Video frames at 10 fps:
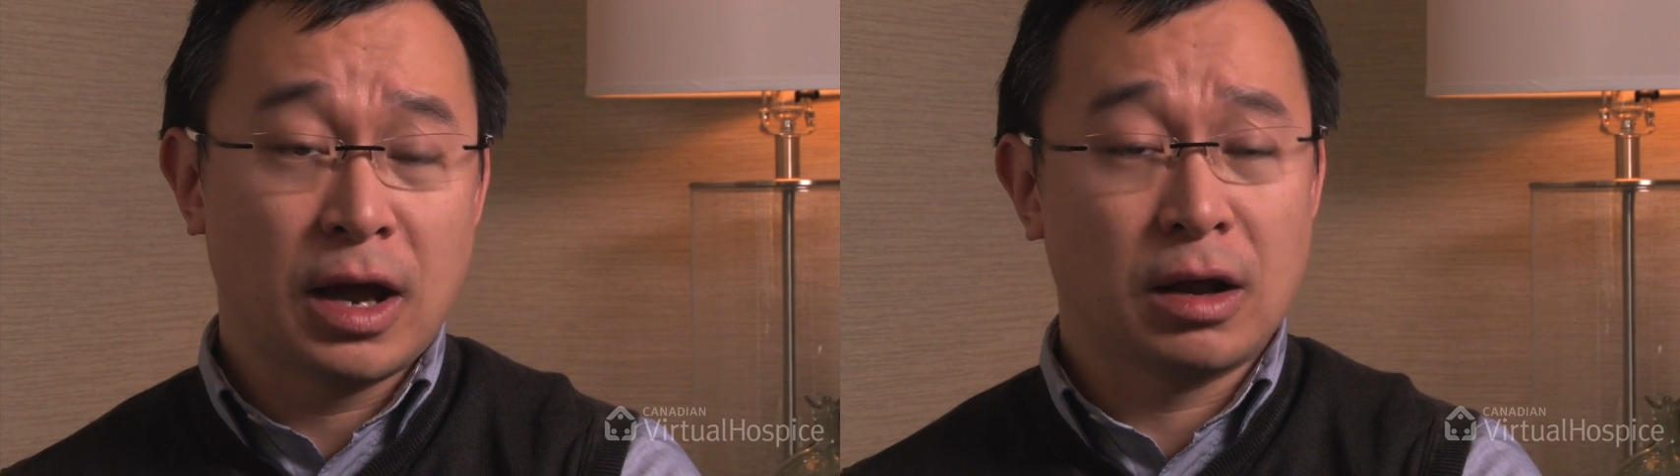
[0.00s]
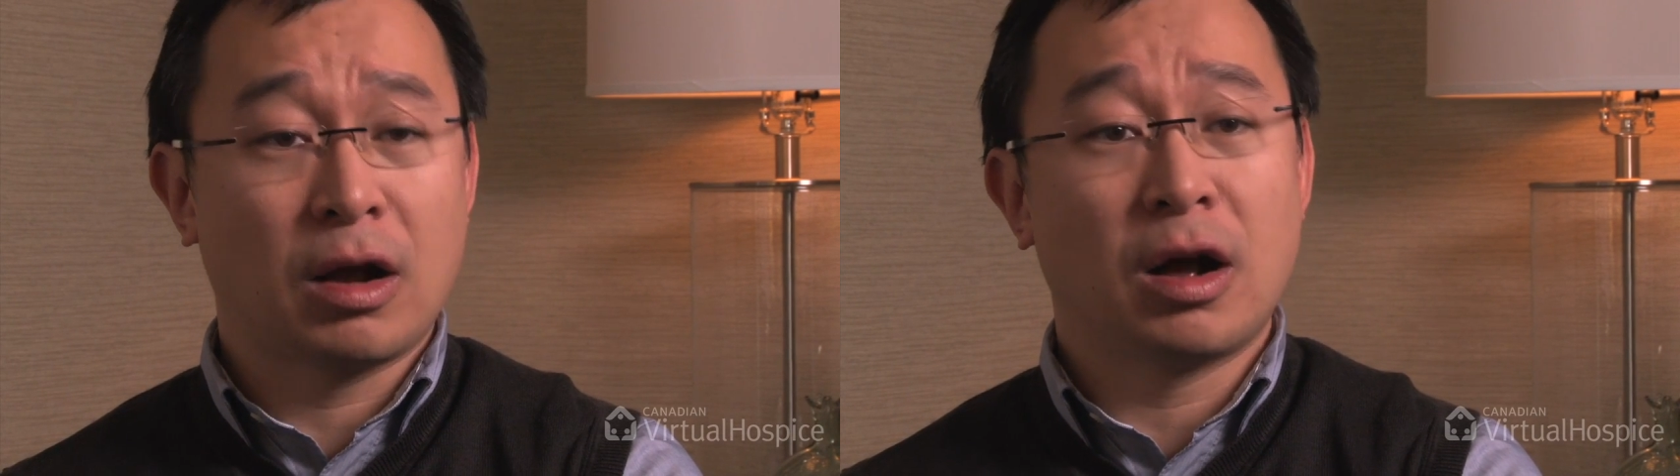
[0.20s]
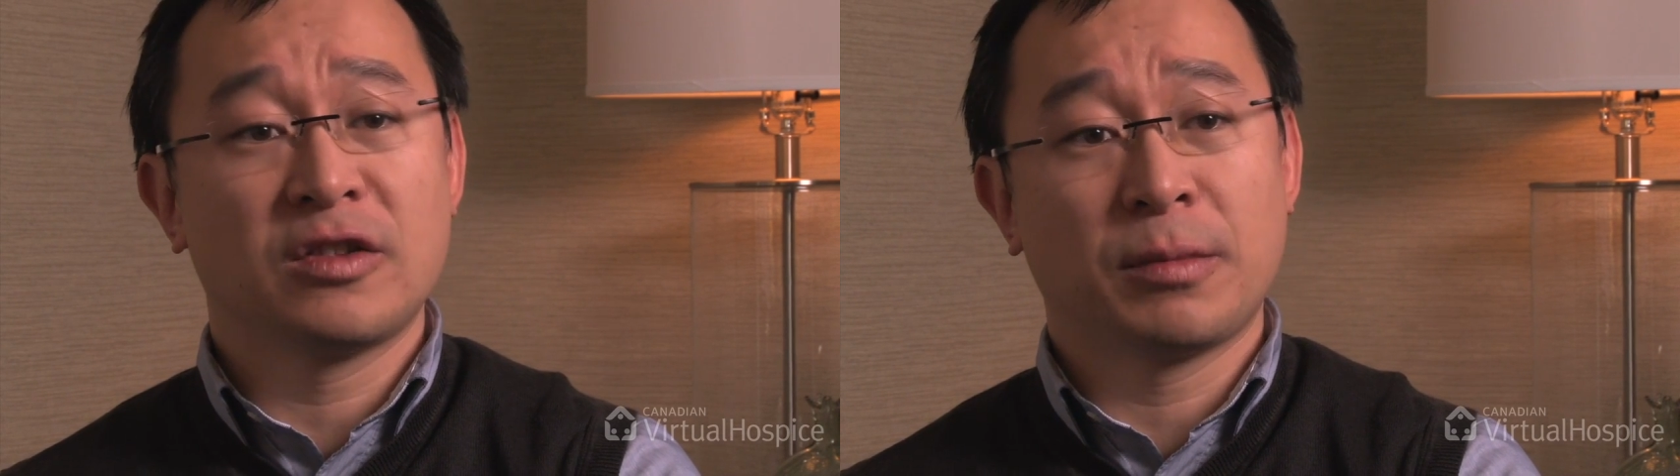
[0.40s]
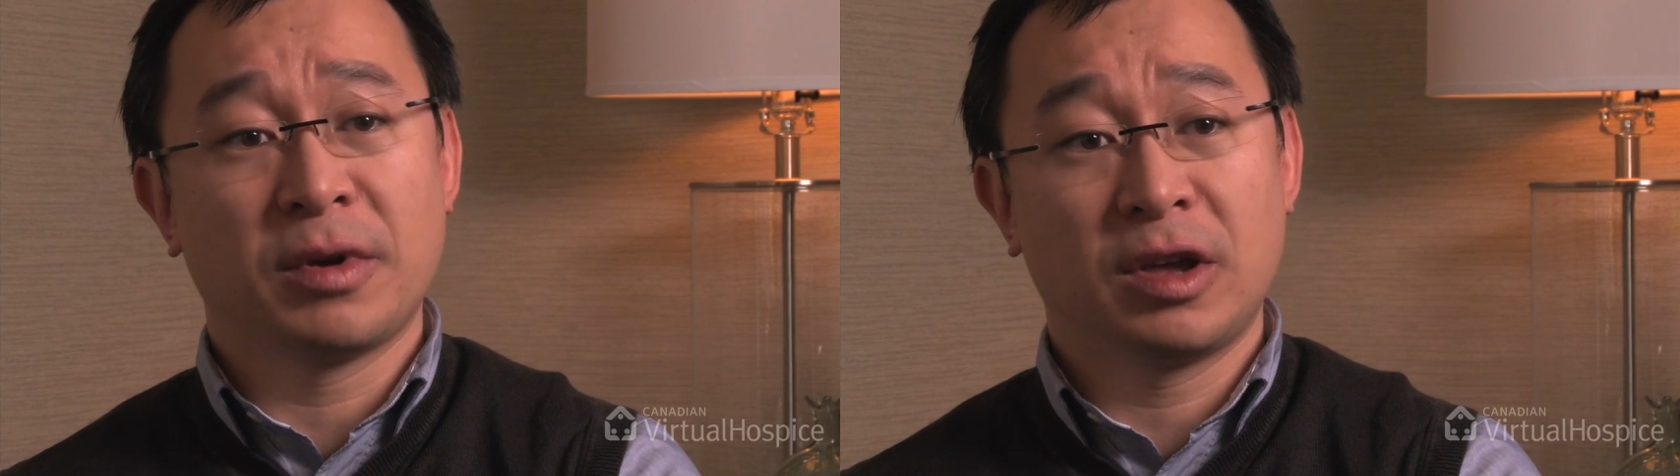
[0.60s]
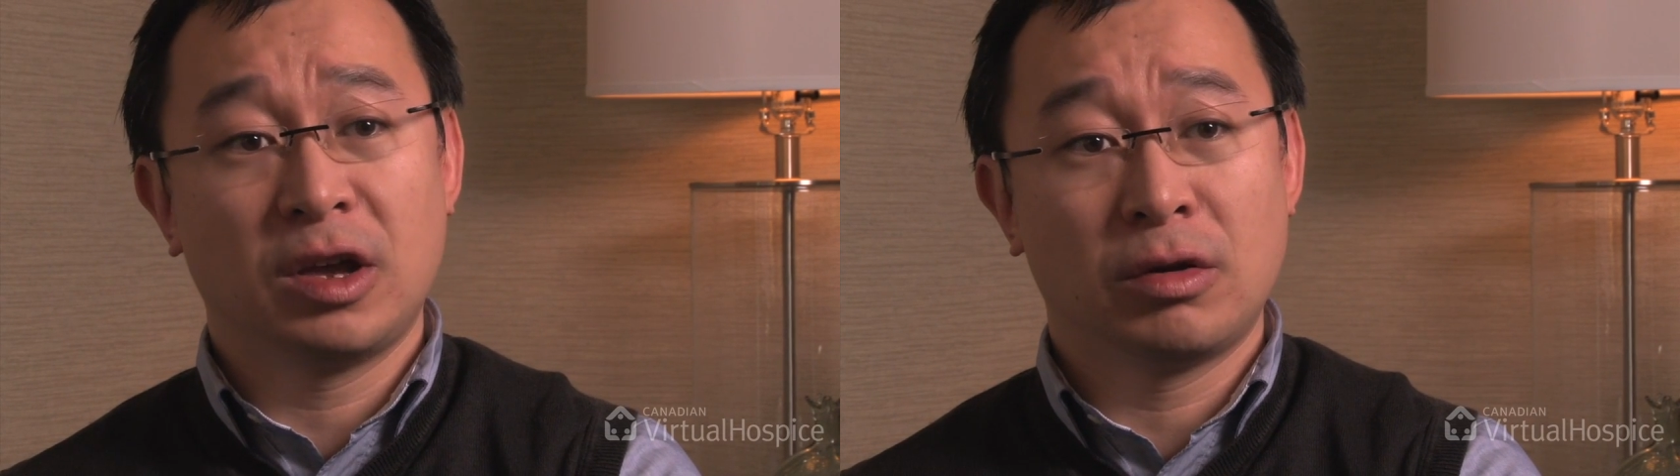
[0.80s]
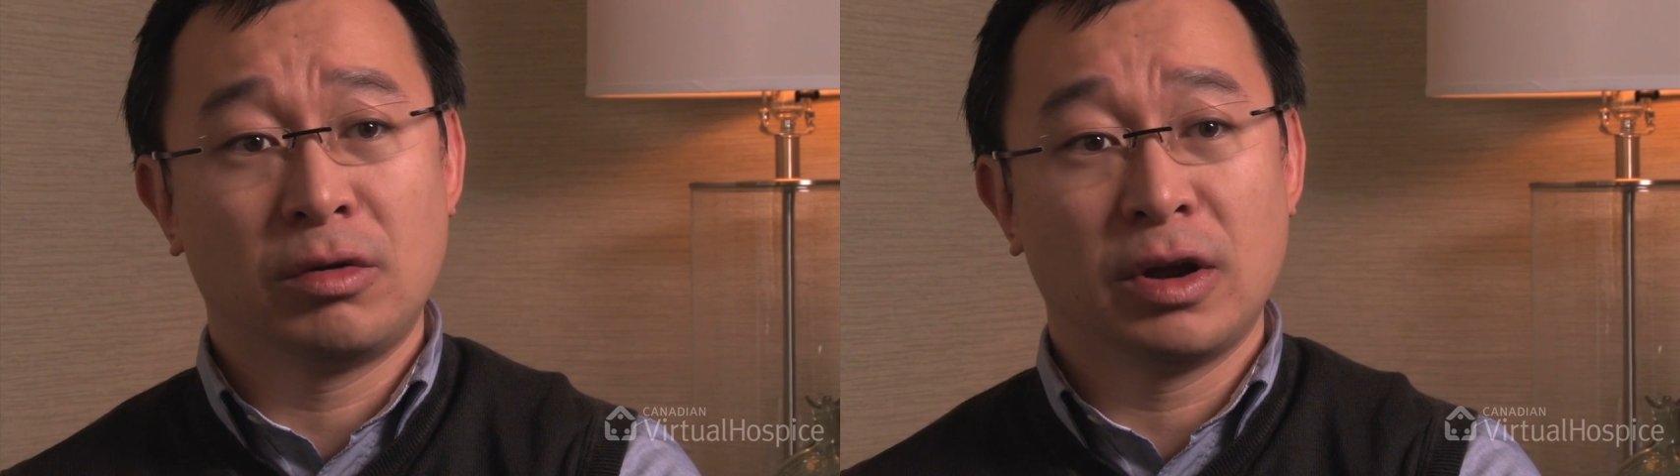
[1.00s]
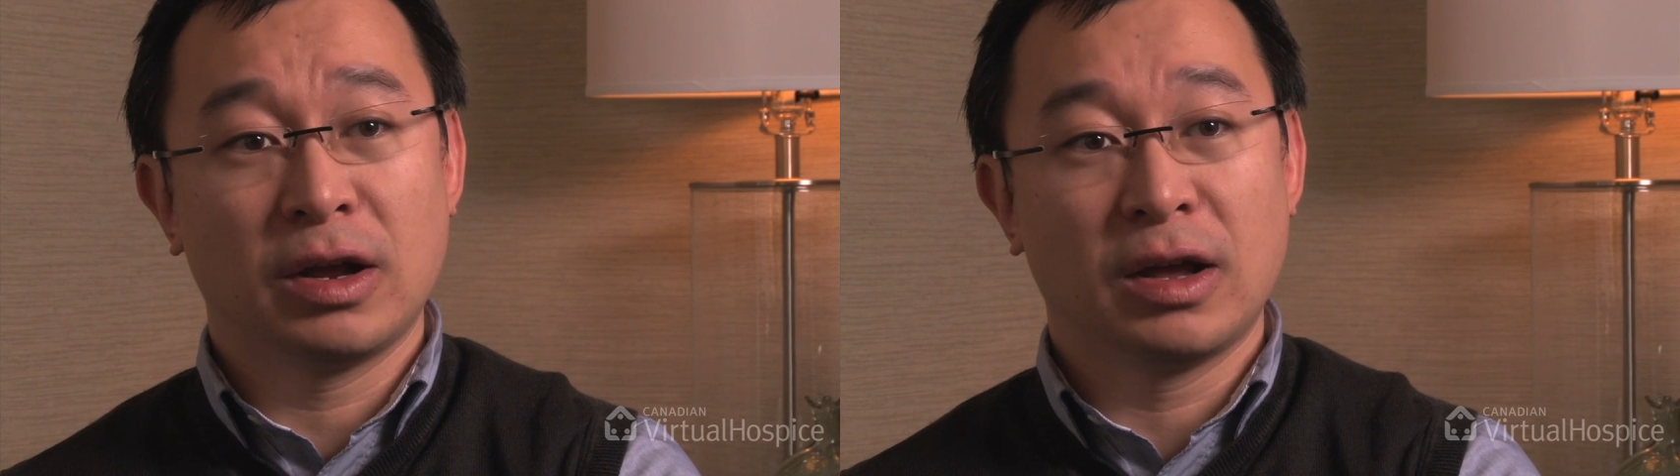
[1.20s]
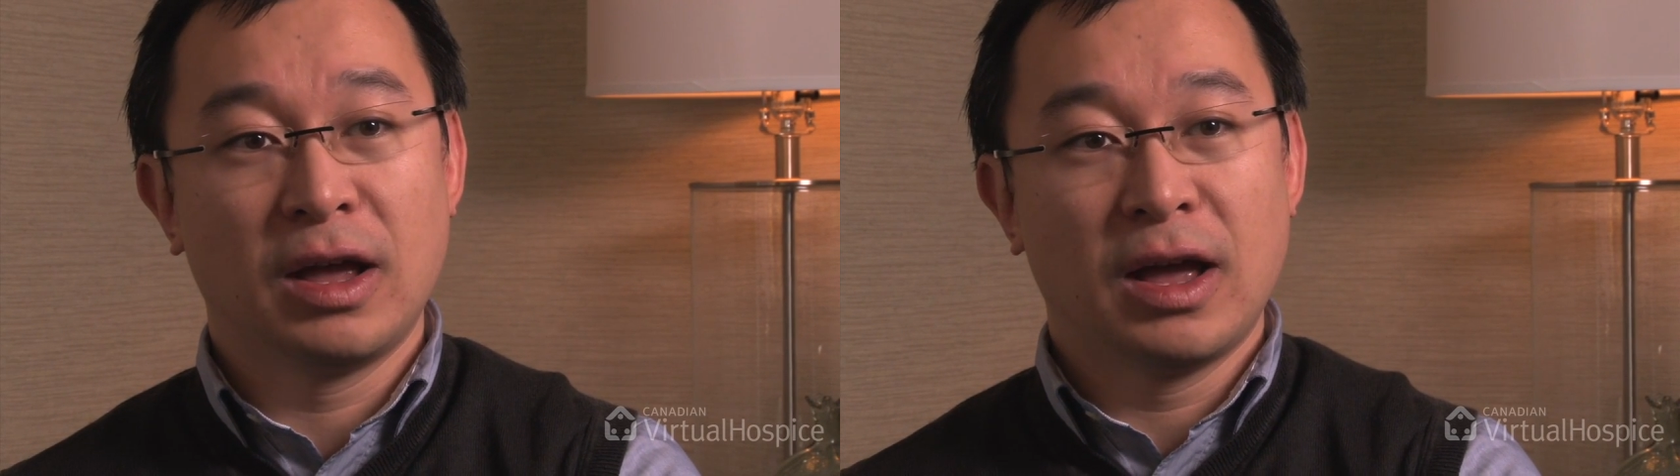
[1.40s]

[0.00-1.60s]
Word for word: and the concept of curing